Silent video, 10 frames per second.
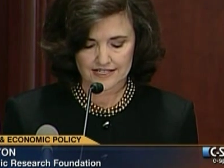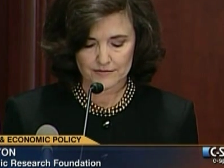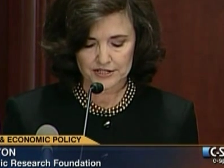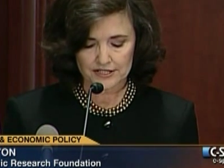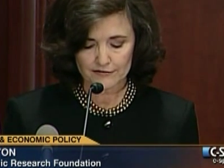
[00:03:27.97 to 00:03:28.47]

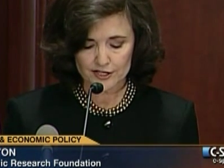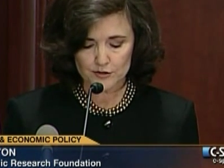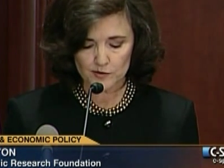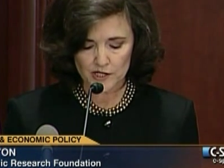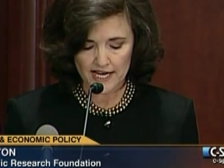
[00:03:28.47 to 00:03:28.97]
But the
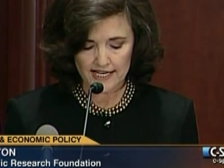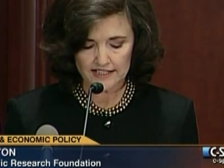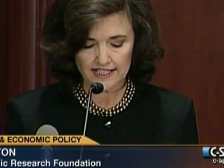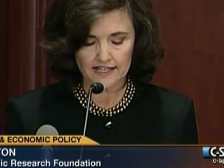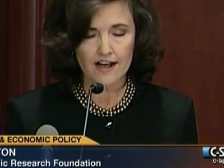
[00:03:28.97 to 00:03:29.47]
invisible hand
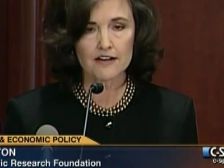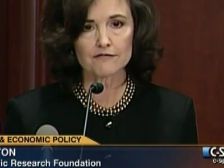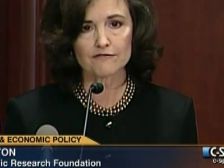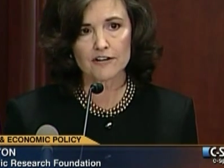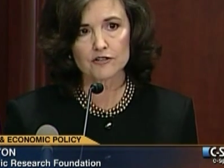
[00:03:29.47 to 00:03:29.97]
cannot
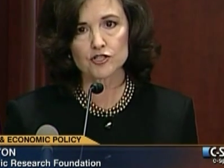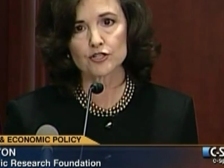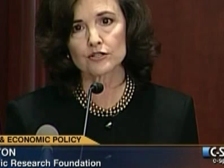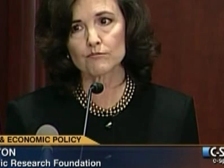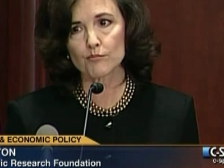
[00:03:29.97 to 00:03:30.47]

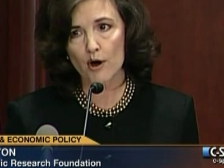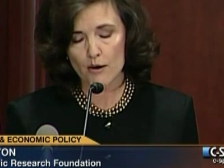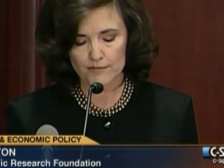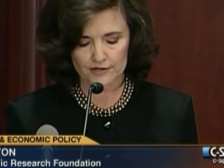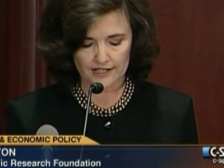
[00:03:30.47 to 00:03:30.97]
function
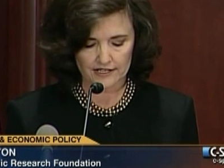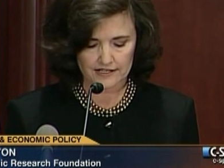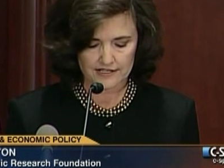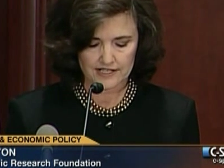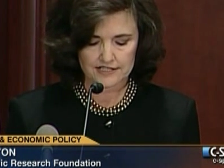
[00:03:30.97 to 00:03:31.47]
properly
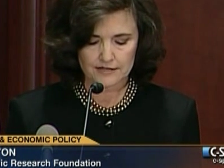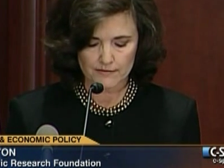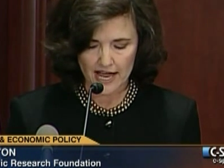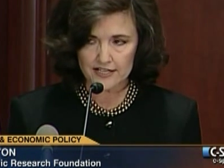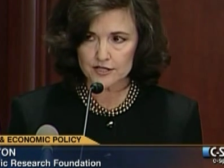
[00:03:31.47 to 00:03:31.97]
to
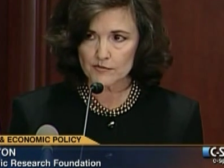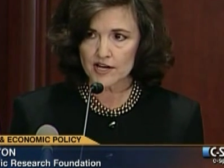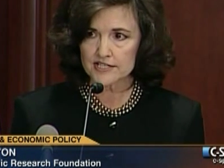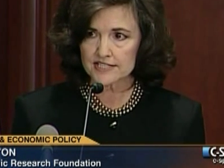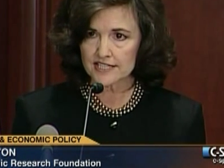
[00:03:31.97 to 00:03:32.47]

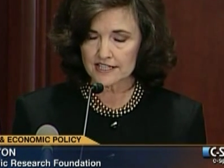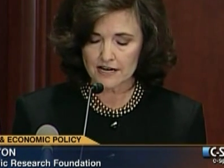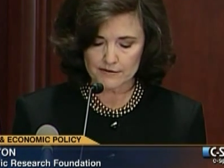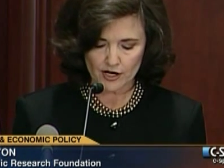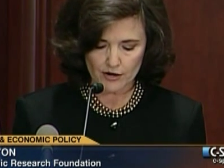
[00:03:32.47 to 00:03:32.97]
maximize
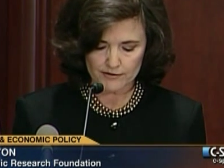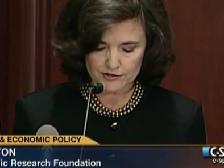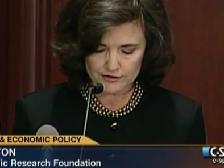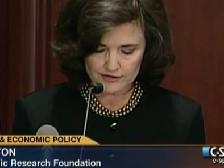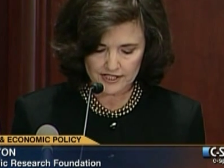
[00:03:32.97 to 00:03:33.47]
economic
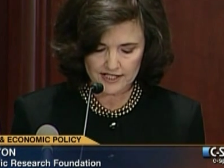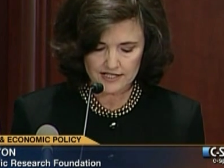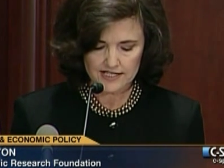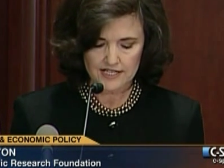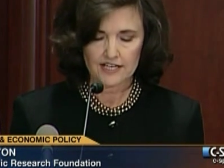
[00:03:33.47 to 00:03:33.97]
opportunity,
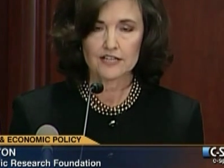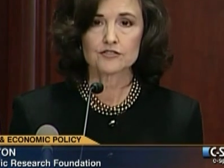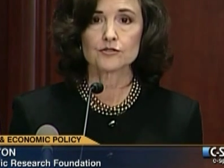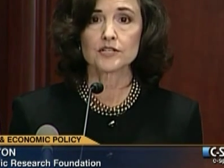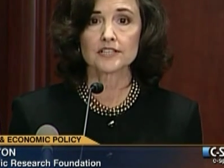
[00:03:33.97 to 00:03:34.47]

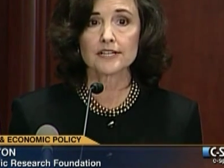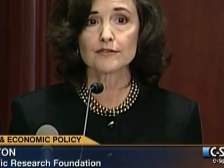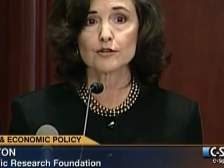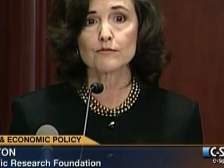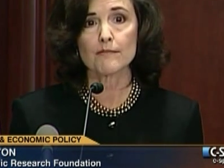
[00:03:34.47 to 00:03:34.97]
to
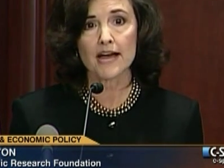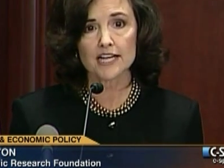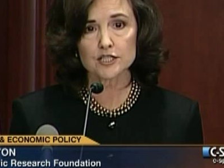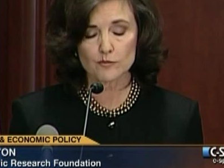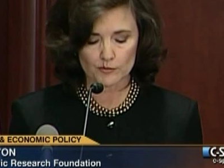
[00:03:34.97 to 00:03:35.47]
deliver
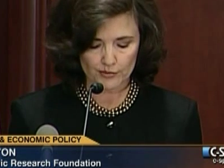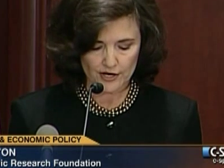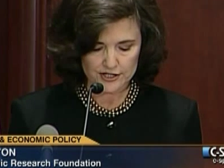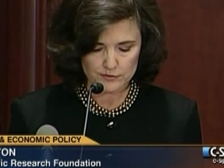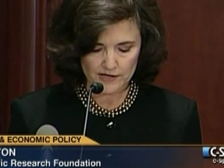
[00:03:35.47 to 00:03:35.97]
maximum
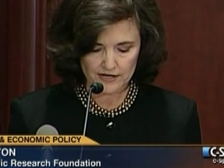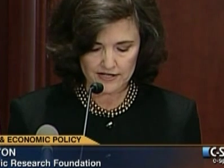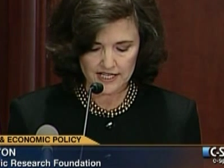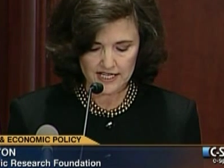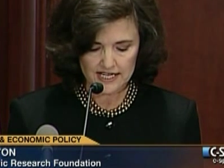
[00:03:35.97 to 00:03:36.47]

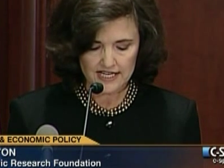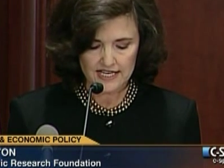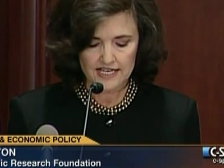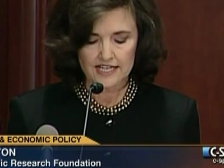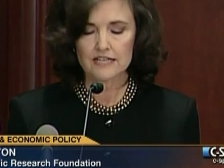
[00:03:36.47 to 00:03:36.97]
prosperity,
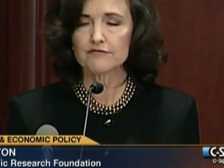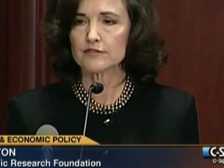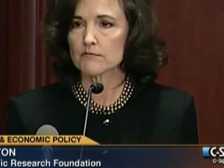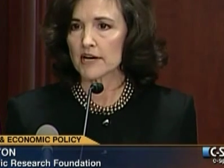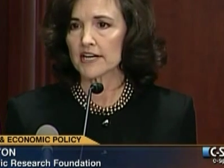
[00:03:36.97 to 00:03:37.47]
if
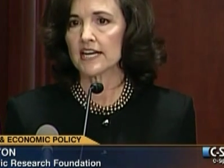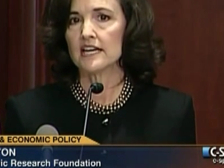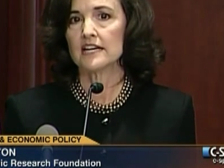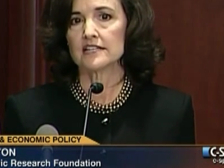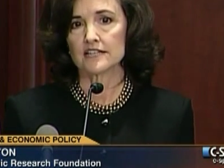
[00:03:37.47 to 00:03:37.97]
the money
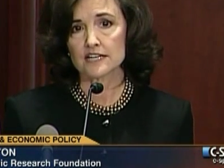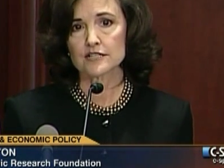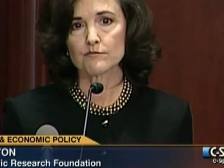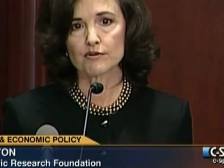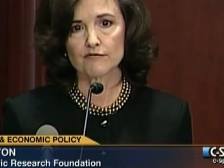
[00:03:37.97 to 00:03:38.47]

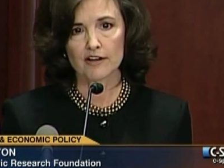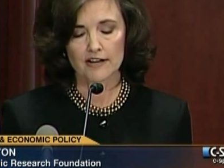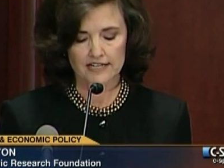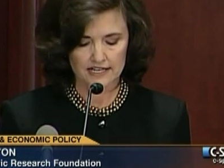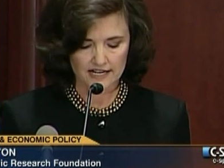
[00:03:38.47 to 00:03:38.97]
doesn't
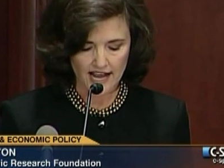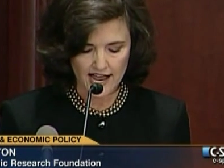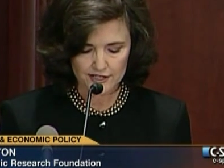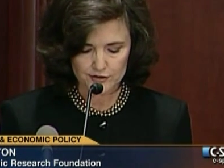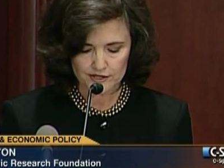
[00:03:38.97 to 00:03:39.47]
provide an
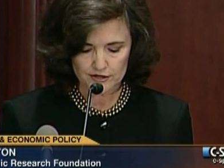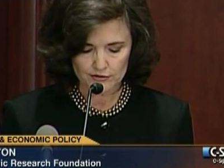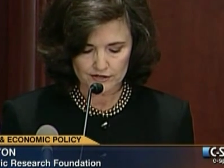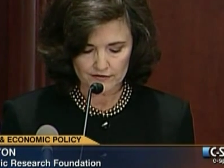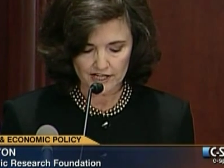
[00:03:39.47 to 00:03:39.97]
accurate
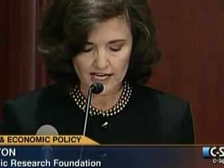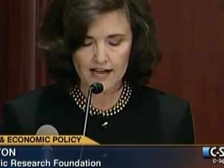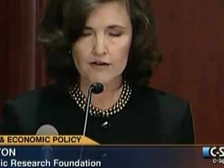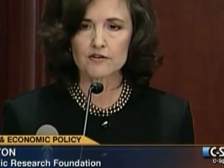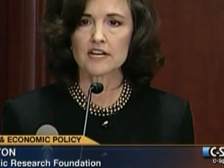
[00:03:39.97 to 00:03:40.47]
unit of
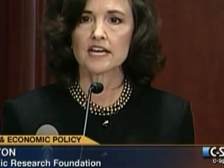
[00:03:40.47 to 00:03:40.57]
account